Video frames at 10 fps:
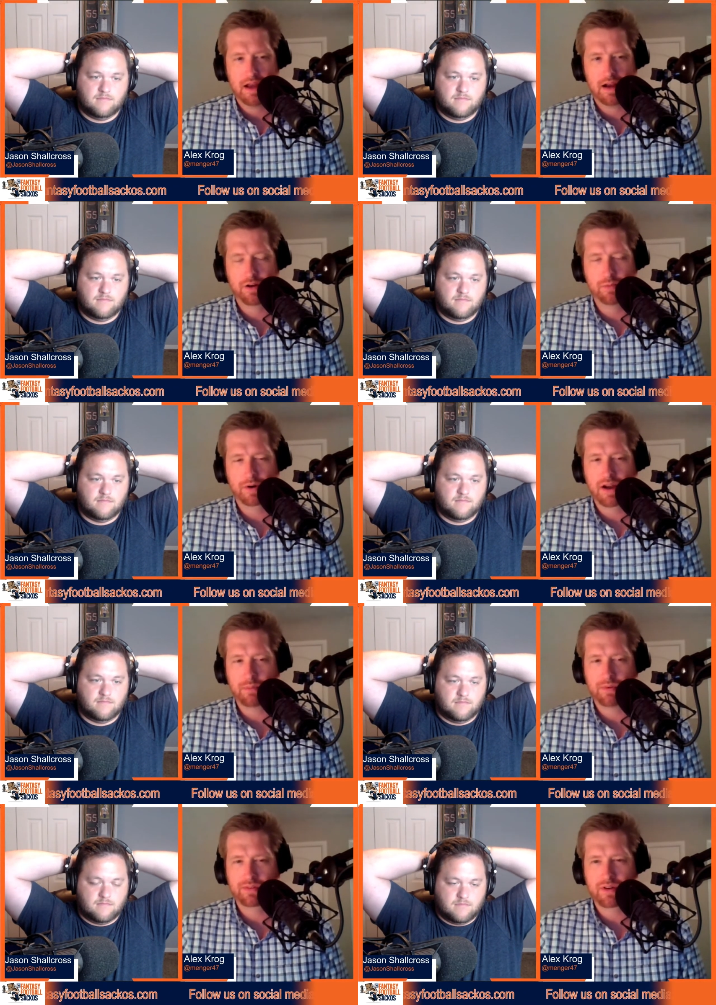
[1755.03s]
Speaker 1: Uh, Cooper
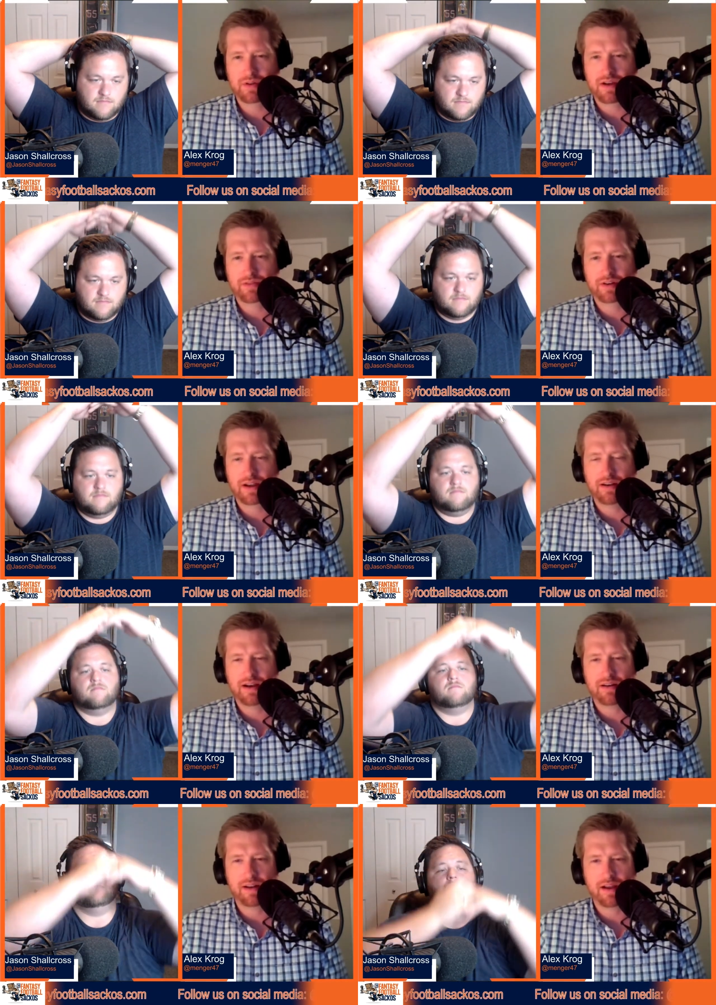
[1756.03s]
Kupp is going after Kenny
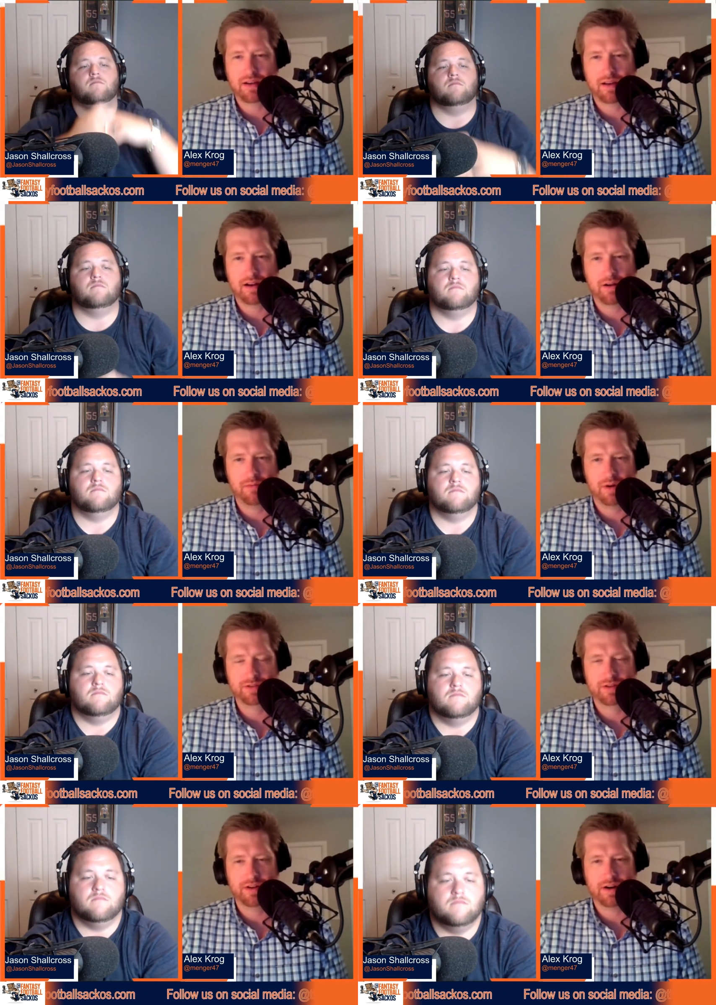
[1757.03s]
Golladay, and I would
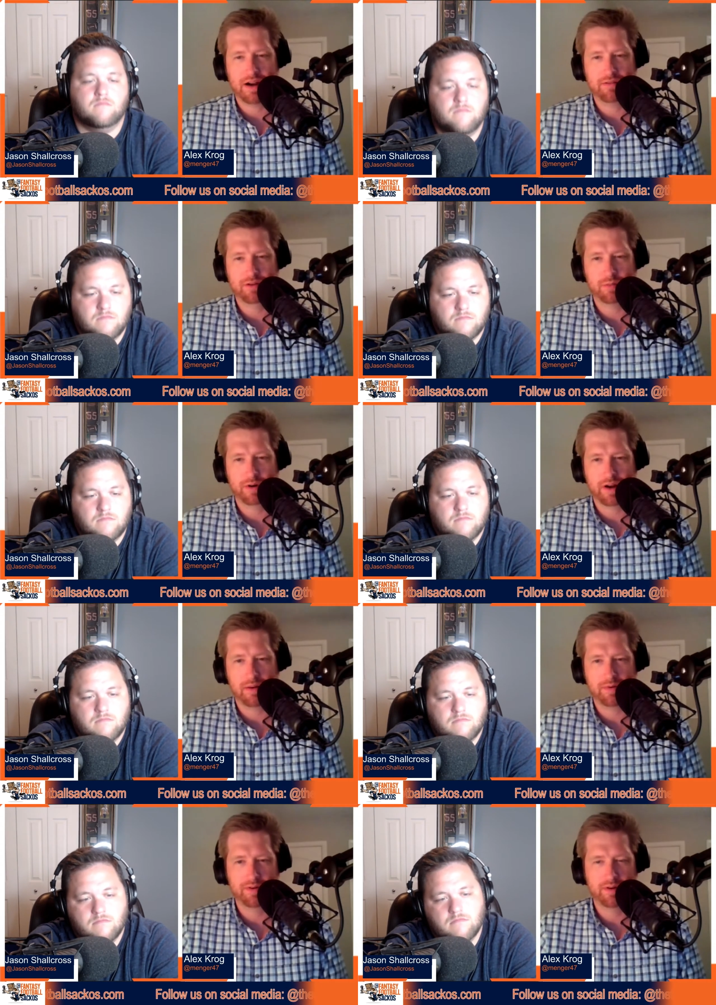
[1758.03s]
much rather have Cooper
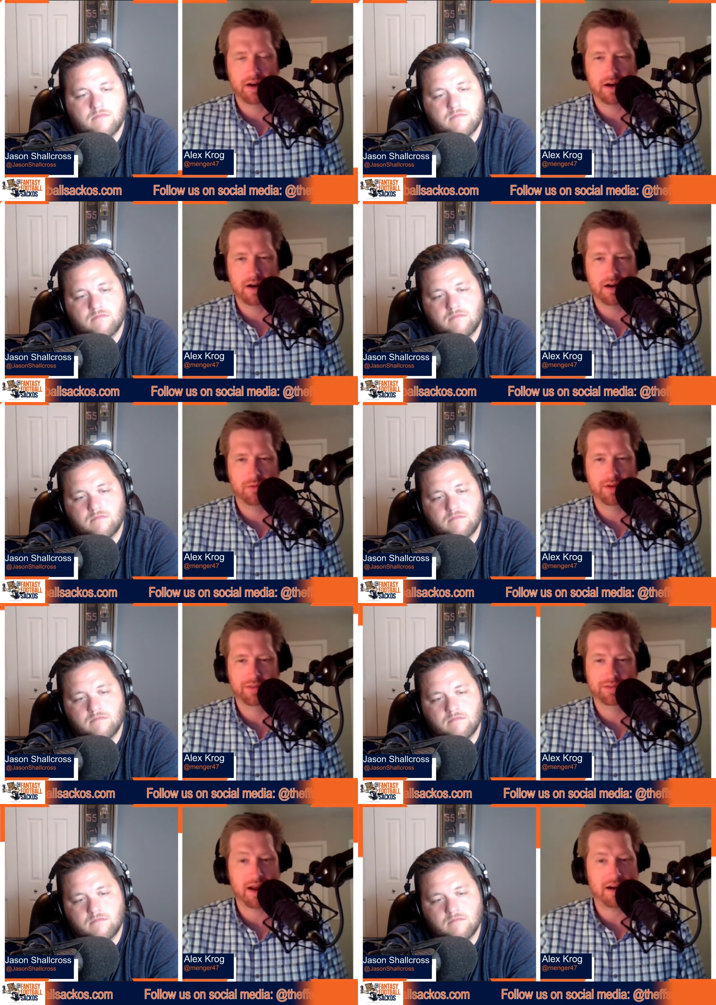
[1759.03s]
Kupp uh, with
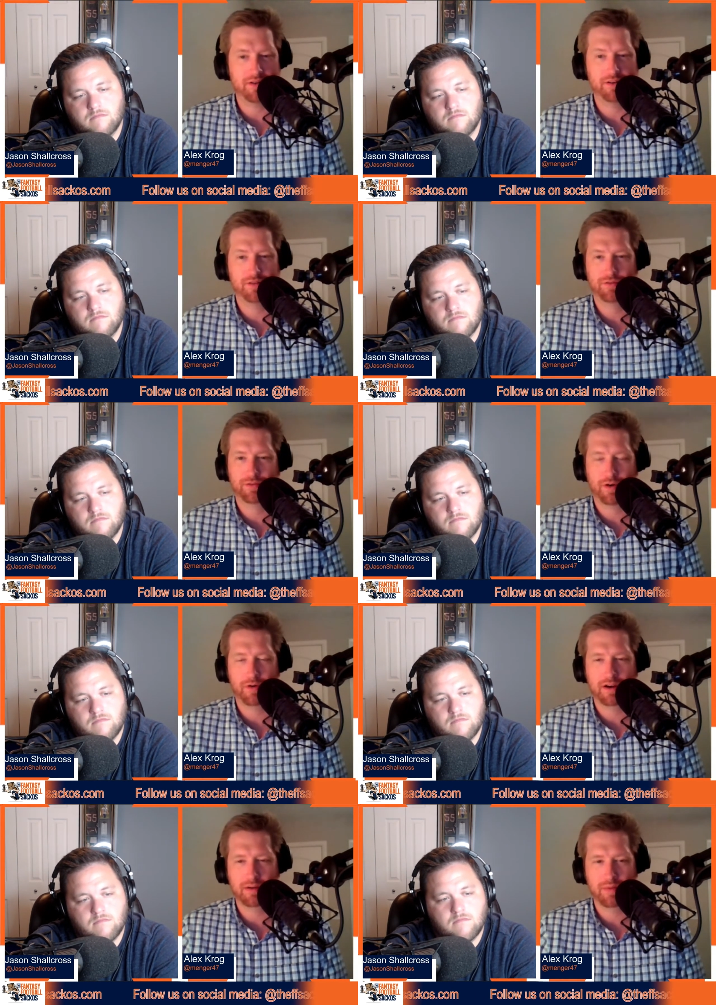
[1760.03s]
Stafford
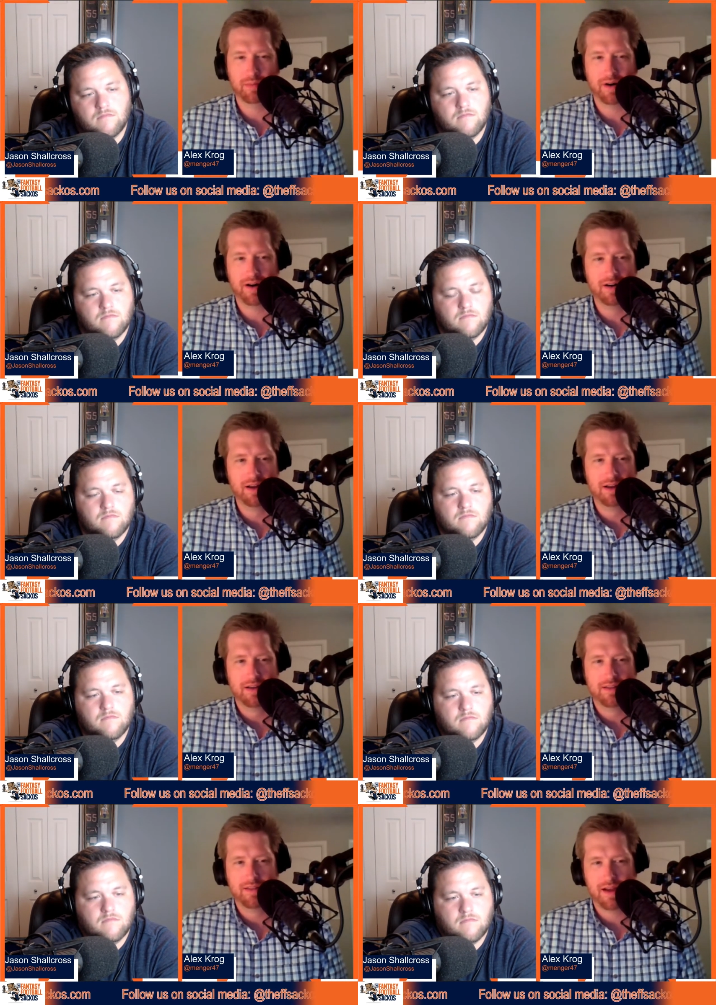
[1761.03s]
throwing him the ball
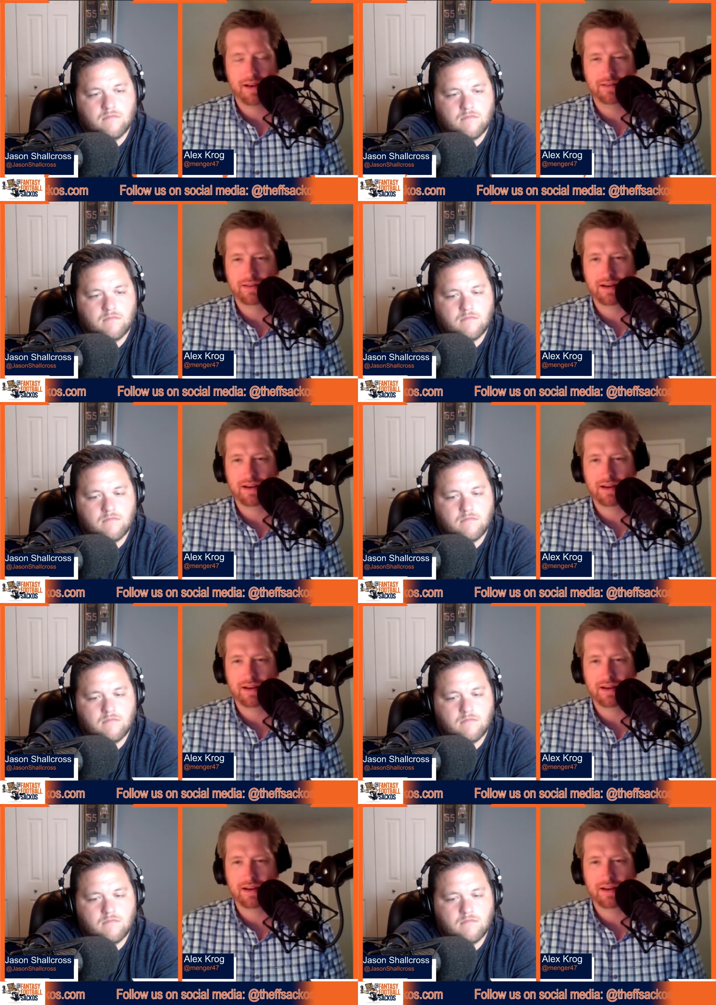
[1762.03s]
than